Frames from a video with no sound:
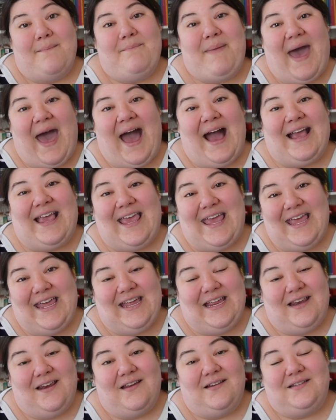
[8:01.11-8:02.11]
back
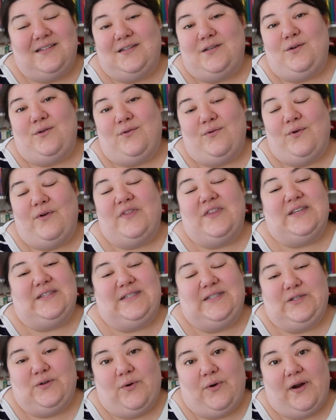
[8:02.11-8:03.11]
into the
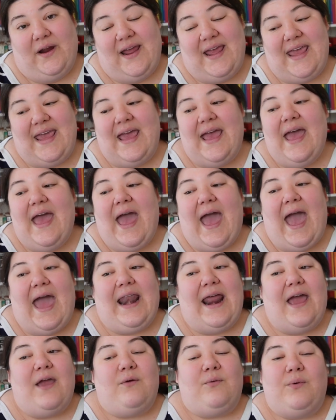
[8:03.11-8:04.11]
story. And
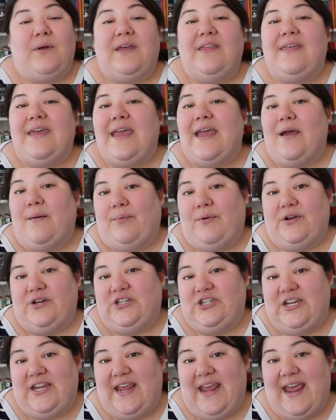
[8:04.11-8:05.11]
I really
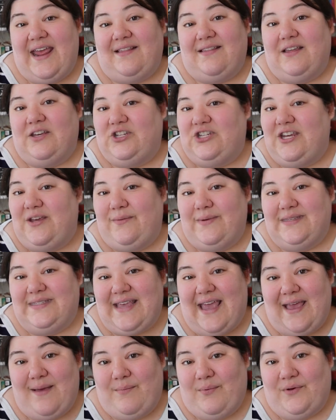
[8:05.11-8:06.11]
appreciate that she was
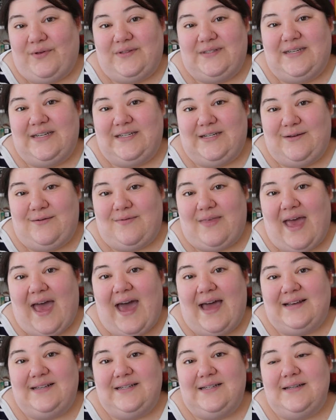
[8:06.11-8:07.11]
able to do
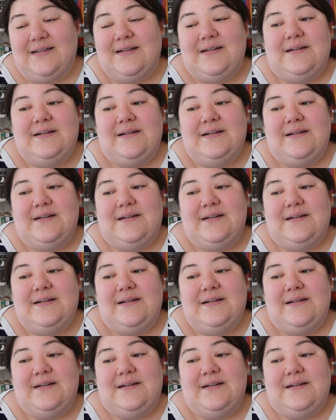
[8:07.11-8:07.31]
that.